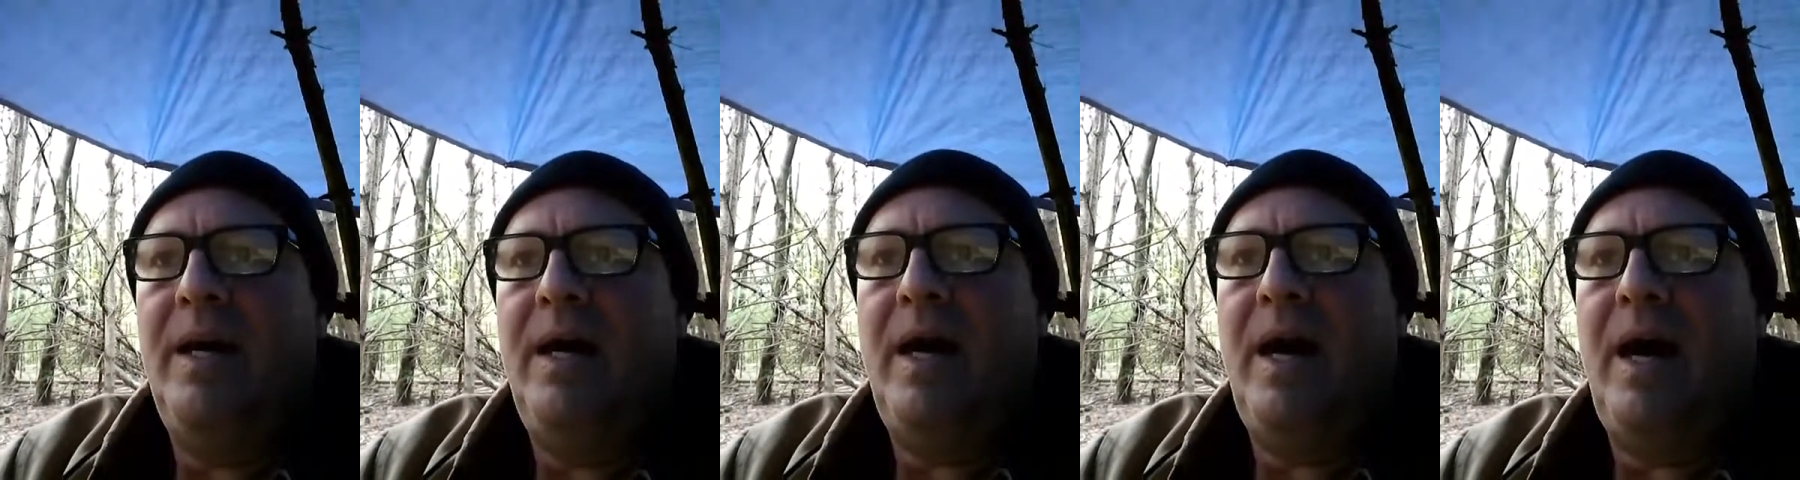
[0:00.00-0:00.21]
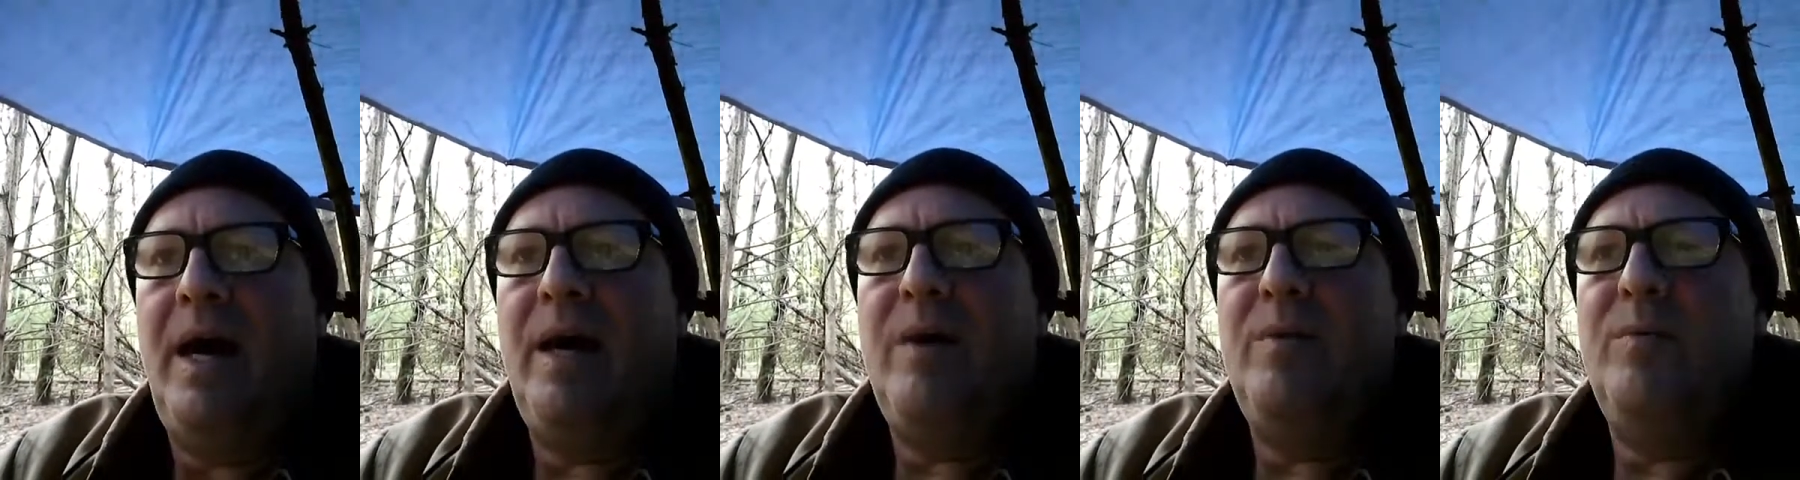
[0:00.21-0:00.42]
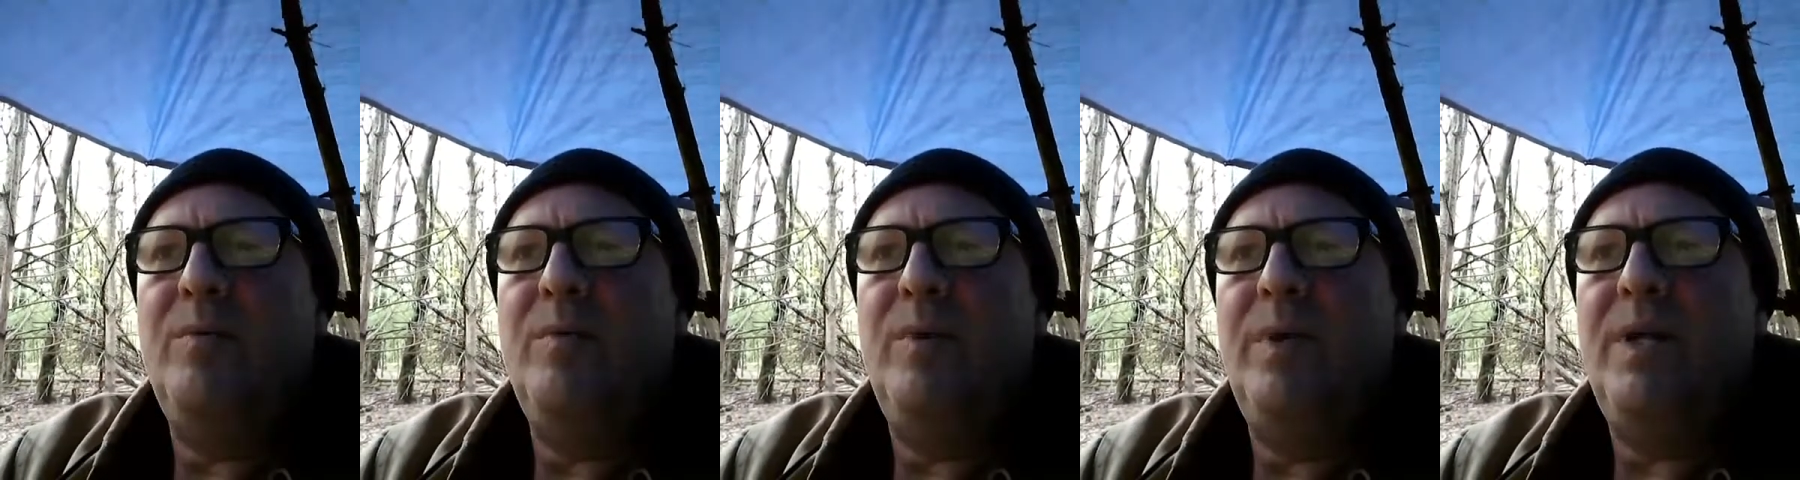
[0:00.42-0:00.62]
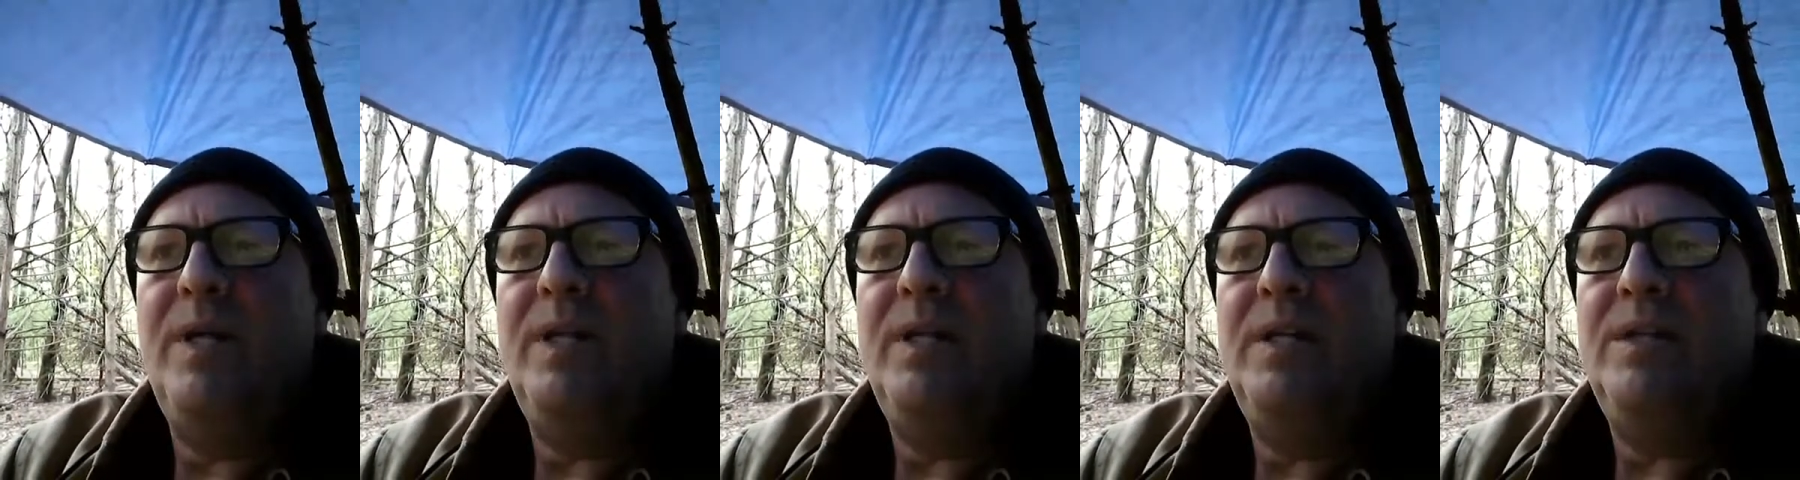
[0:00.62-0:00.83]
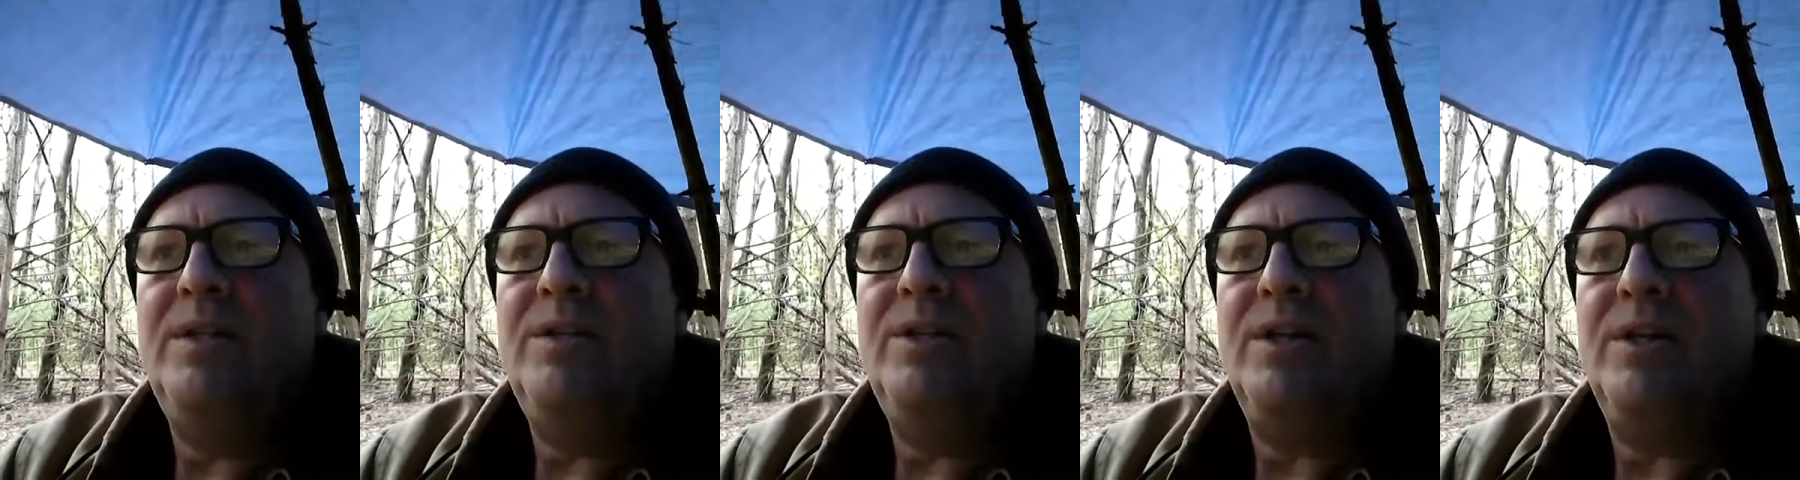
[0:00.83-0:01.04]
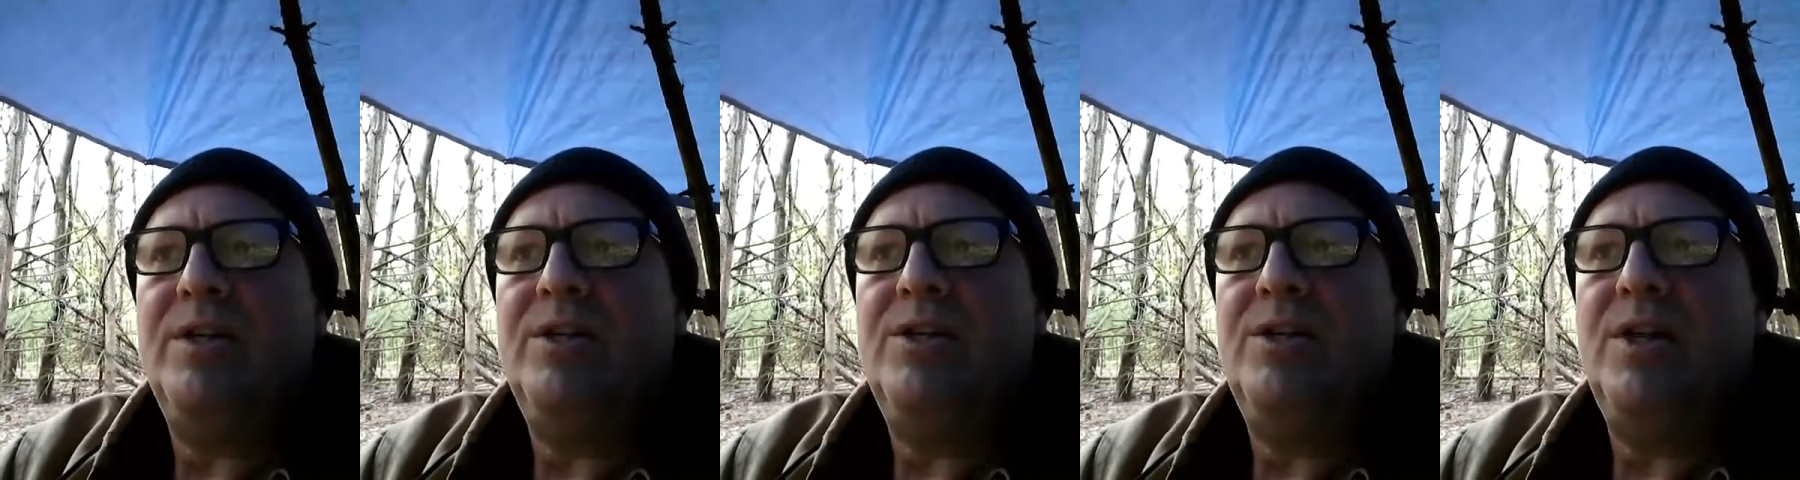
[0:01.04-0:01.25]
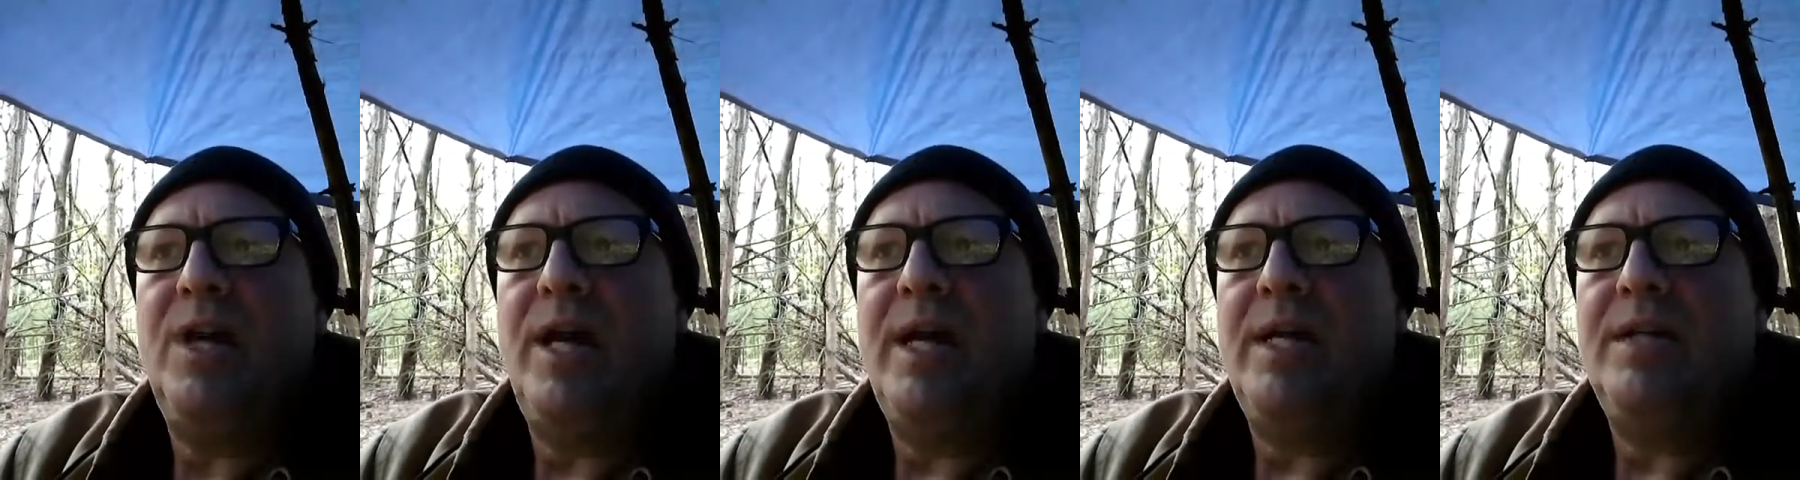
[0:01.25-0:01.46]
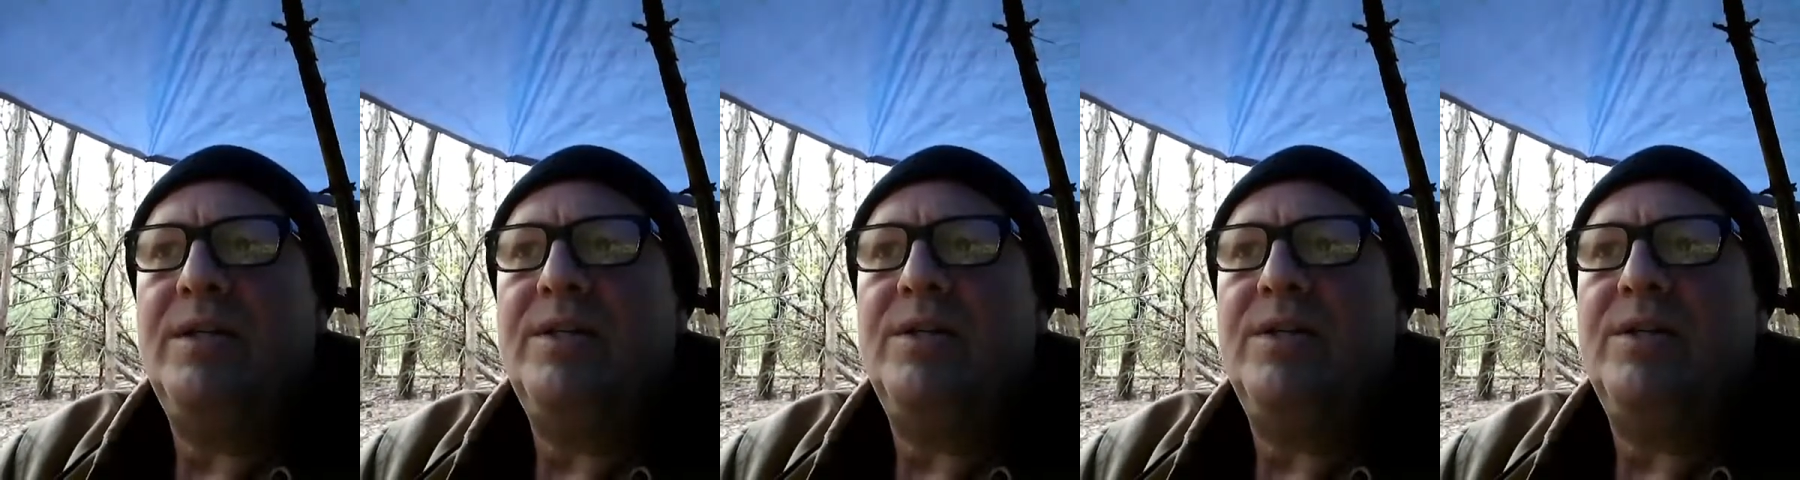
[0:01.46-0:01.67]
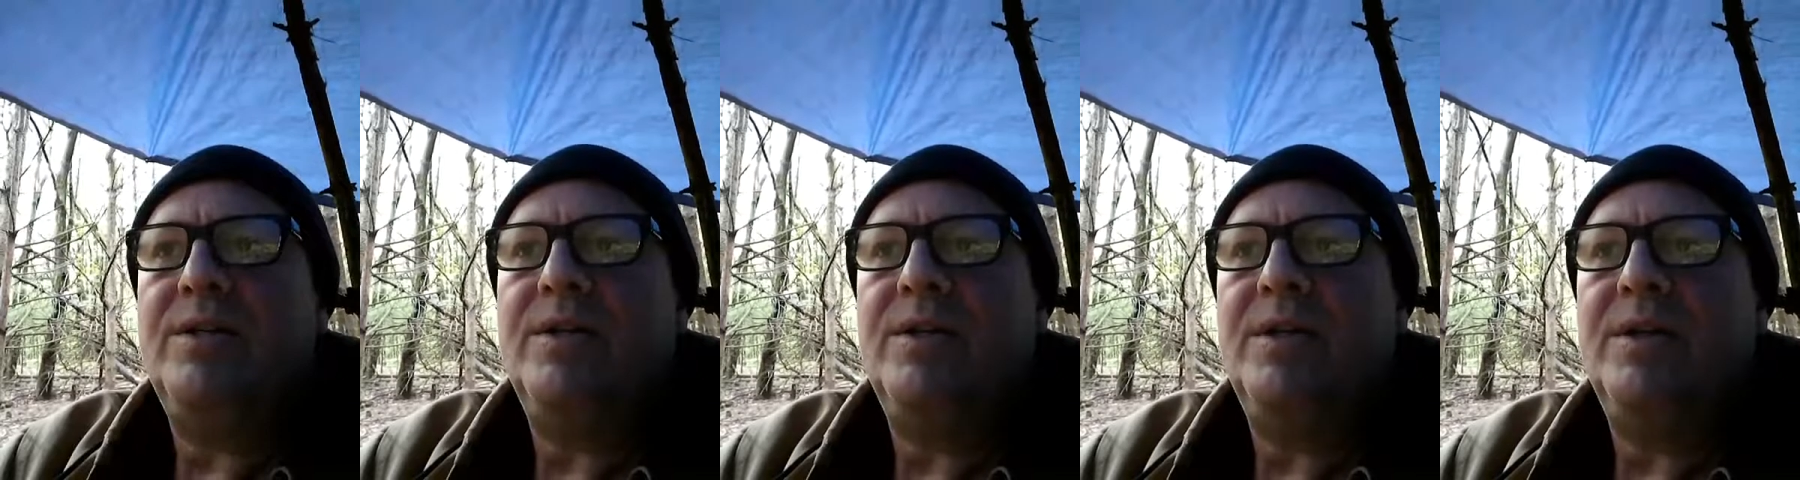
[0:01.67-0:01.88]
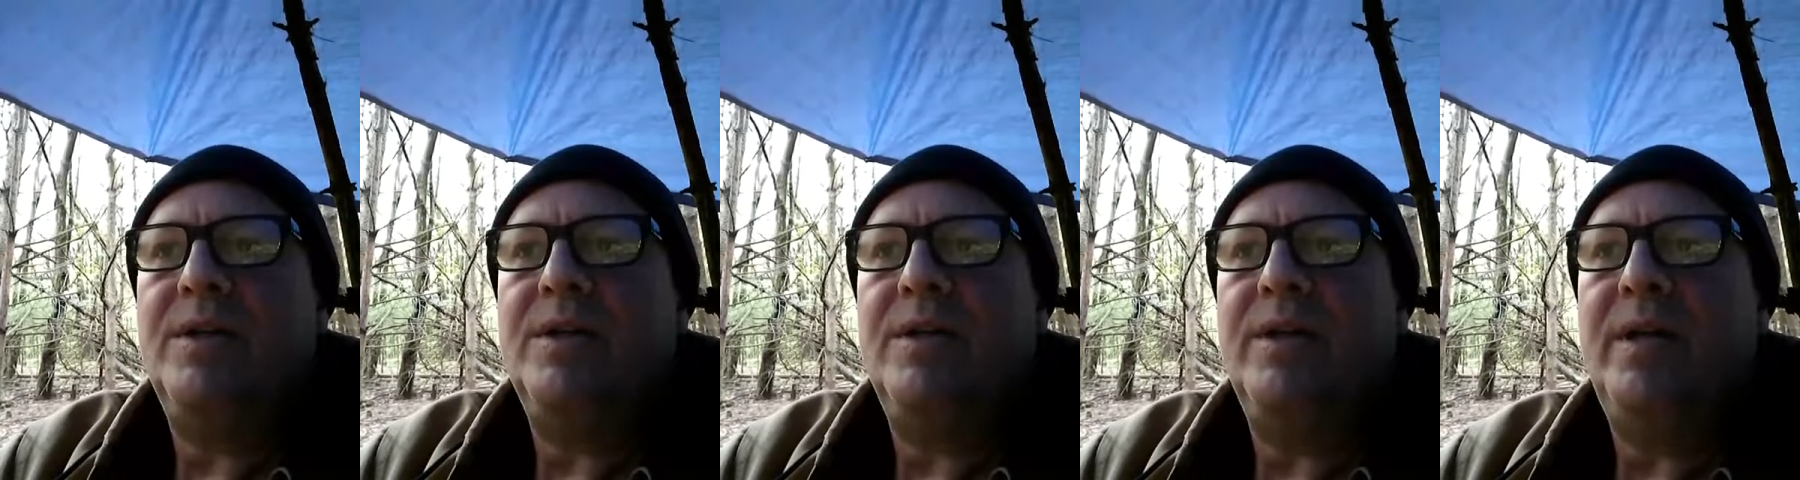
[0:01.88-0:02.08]
I really
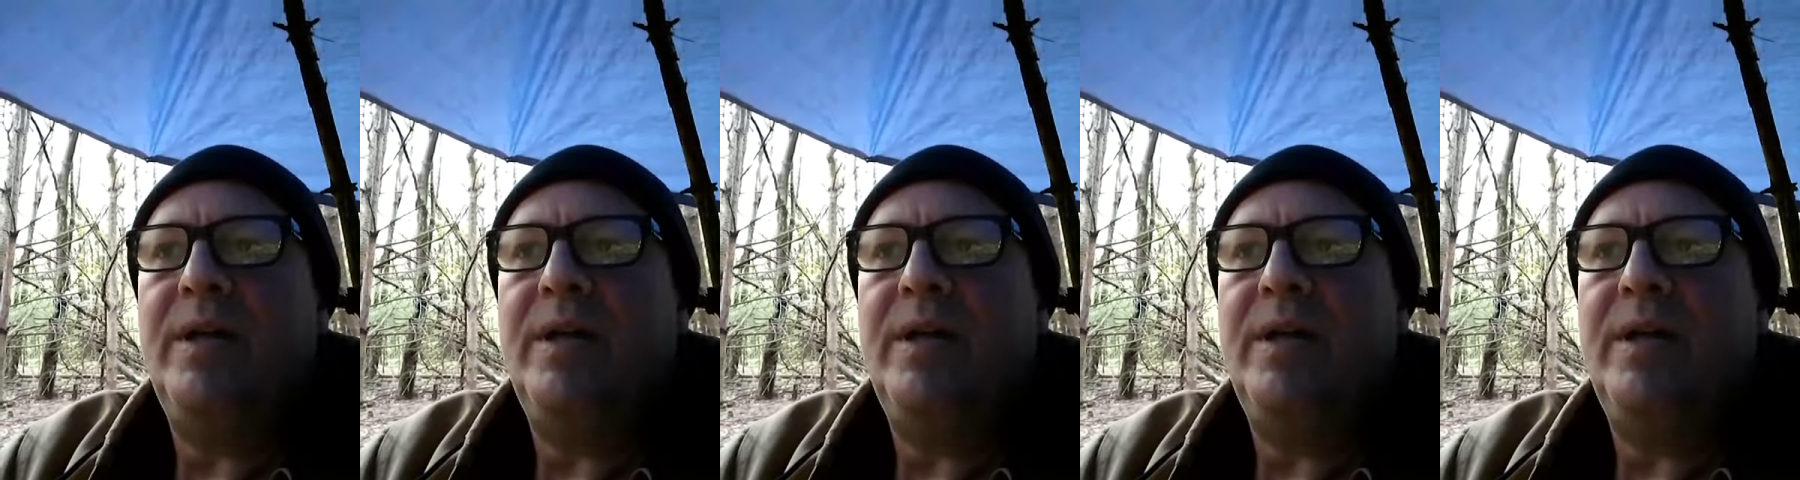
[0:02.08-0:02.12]
suggest